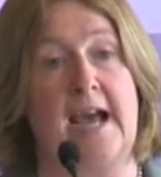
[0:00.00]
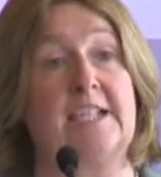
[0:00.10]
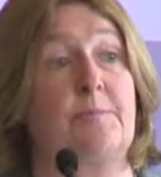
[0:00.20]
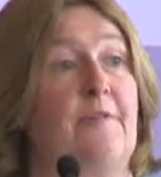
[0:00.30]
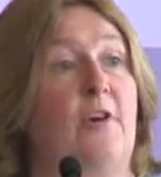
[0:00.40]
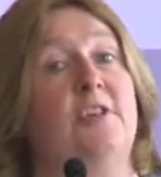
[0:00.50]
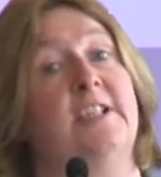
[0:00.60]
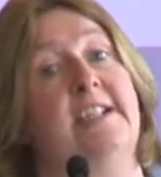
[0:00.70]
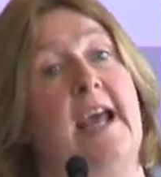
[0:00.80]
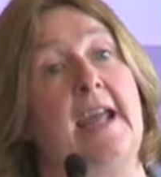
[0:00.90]
As we've heard
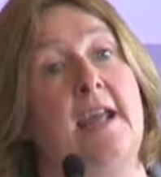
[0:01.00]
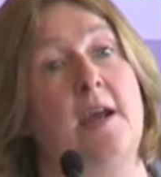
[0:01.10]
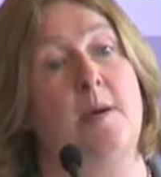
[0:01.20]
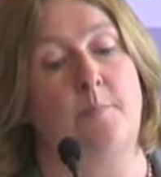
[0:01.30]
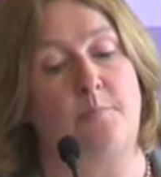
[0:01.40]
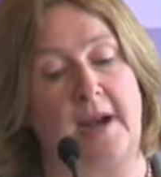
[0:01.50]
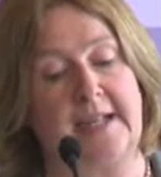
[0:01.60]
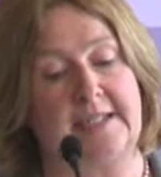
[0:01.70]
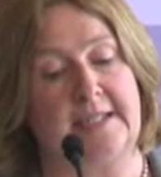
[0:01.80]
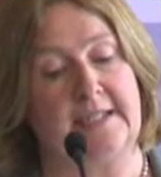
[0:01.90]
today,
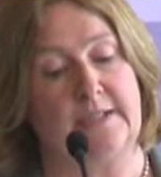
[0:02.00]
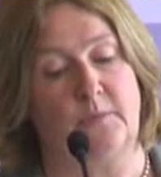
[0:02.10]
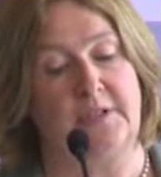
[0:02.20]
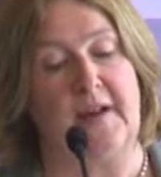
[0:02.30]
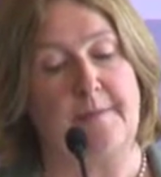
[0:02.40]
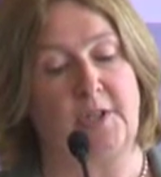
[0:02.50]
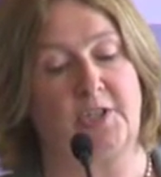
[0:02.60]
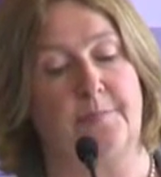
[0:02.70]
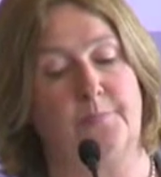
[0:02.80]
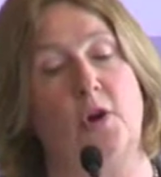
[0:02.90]
Brexit was very much
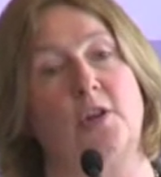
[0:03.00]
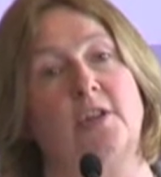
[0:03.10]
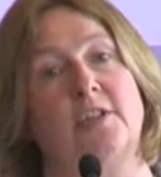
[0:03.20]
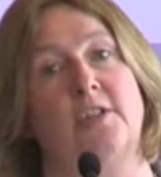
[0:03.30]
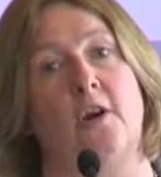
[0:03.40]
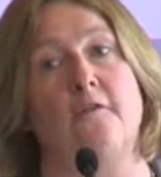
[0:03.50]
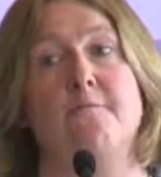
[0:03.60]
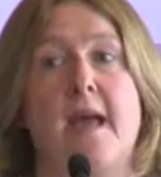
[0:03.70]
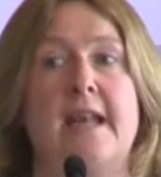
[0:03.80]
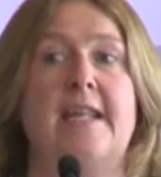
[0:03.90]
the product of
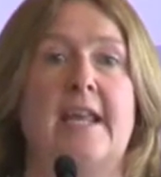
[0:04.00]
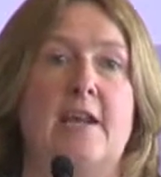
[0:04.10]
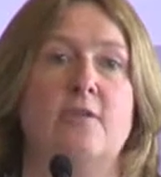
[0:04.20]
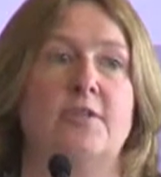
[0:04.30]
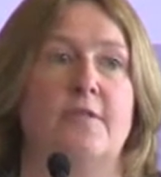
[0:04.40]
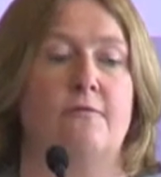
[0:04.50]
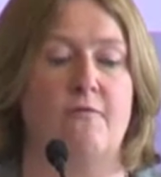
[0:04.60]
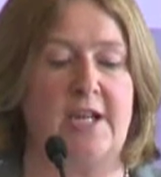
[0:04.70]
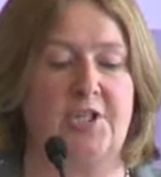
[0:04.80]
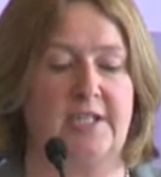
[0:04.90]
many years of
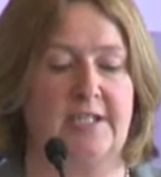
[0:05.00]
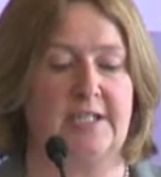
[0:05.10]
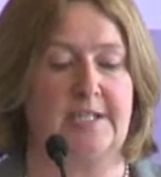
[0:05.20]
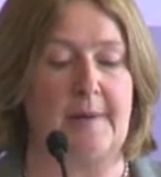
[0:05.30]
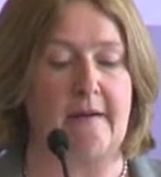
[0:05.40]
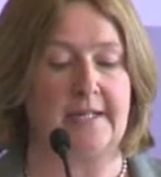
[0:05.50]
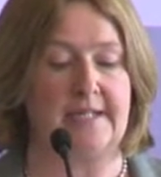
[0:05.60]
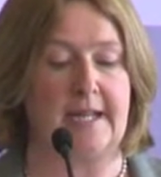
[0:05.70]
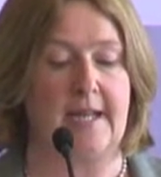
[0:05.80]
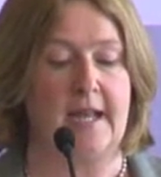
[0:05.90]
regional
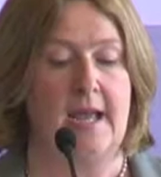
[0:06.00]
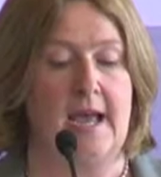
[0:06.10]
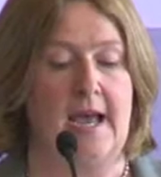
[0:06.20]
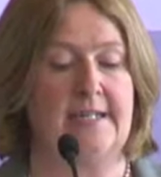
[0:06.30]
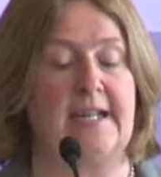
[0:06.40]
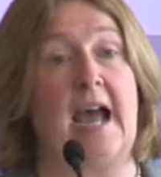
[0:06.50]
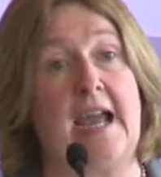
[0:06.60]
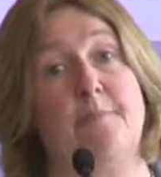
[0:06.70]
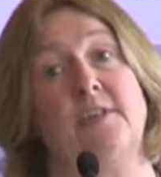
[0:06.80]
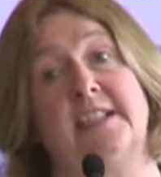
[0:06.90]
disparity and a
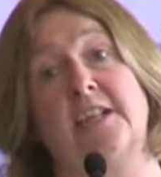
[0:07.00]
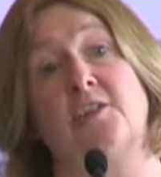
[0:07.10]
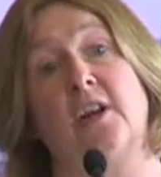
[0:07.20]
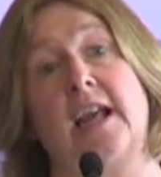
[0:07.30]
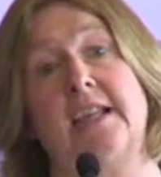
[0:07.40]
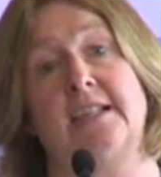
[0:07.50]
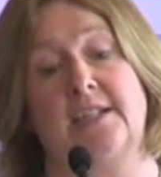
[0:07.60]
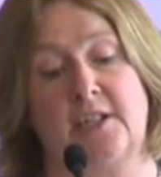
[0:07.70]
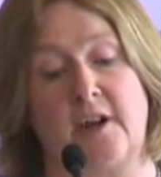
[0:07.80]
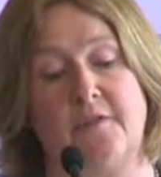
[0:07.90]

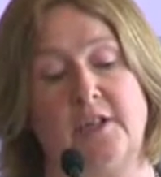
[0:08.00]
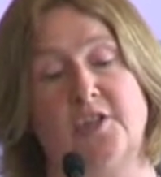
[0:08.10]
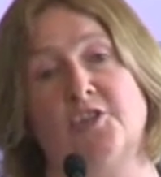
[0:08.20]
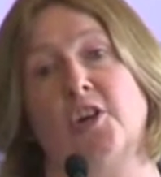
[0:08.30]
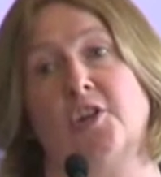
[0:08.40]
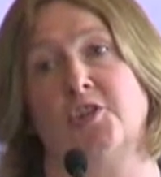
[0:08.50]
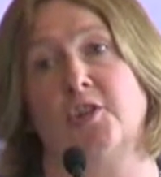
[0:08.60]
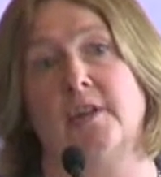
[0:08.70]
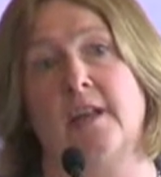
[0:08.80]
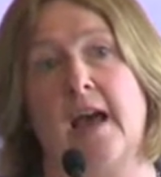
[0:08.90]
hyper-centralised governance
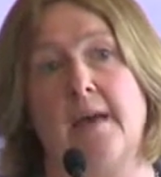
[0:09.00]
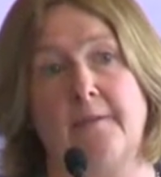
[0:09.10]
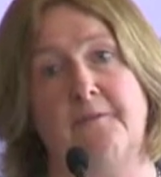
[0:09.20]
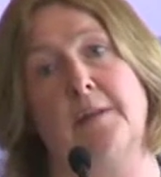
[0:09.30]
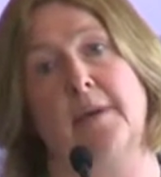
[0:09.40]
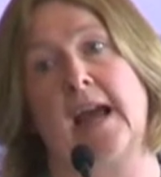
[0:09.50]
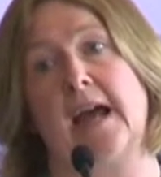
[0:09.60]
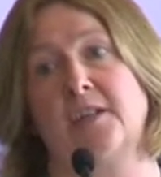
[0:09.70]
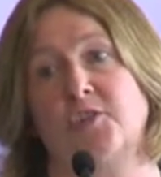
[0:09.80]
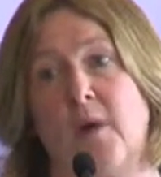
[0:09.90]
structure that Philip
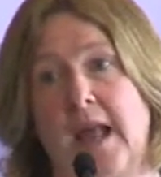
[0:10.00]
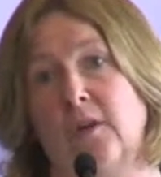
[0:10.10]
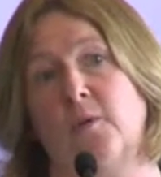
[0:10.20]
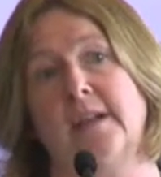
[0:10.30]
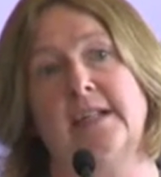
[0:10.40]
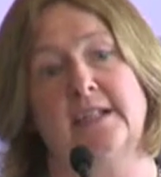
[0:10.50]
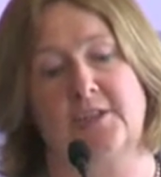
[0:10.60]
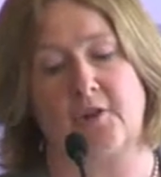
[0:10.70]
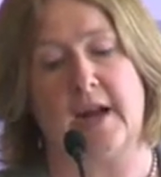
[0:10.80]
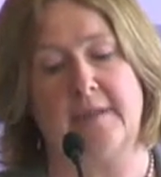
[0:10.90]
McCann has so eloquently
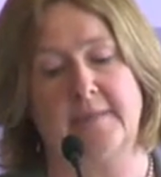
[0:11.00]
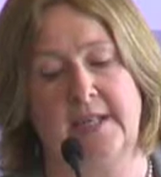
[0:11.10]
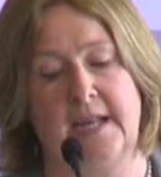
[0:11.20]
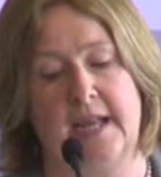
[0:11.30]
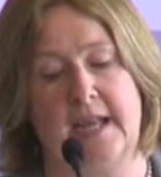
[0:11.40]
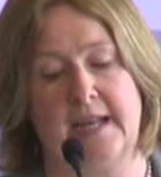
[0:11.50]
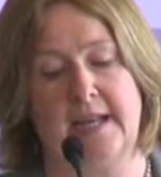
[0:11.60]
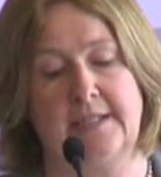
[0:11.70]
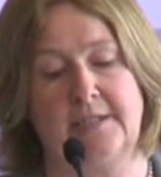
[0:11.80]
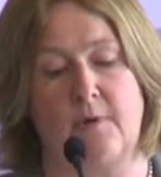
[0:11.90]
described in
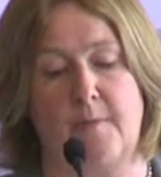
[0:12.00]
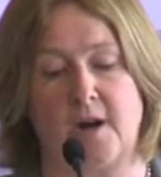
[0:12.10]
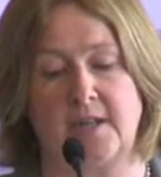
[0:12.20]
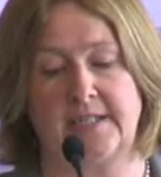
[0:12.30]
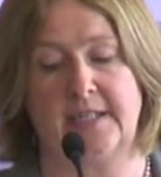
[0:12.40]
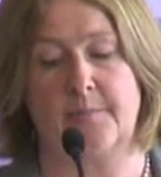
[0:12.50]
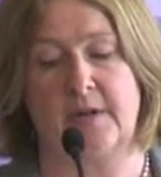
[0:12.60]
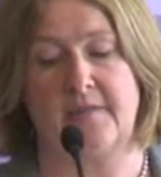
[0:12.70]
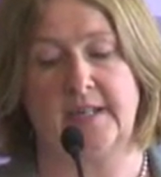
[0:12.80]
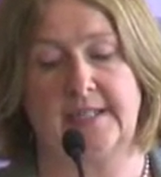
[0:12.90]
his remarks in the
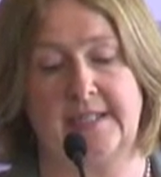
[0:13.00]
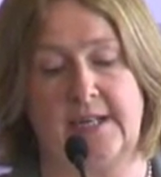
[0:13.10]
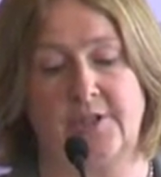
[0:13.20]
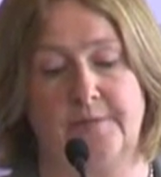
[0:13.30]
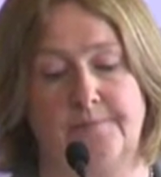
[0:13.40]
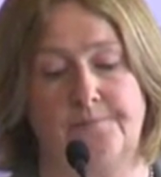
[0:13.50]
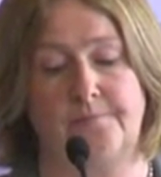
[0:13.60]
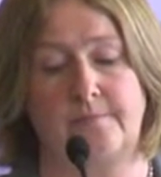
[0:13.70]
previous session.